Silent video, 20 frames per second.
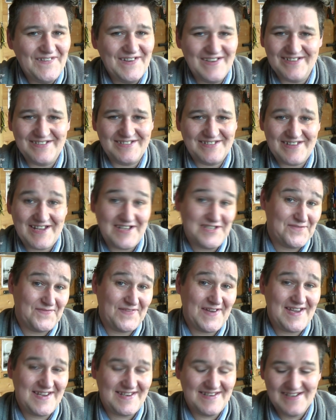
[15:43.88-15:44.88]
well that's
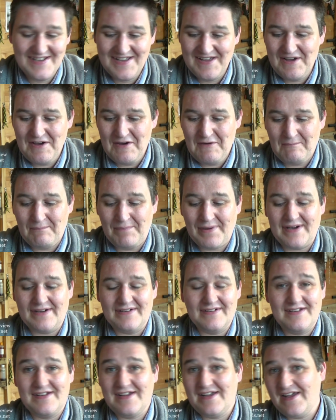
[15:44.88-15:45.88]
fine but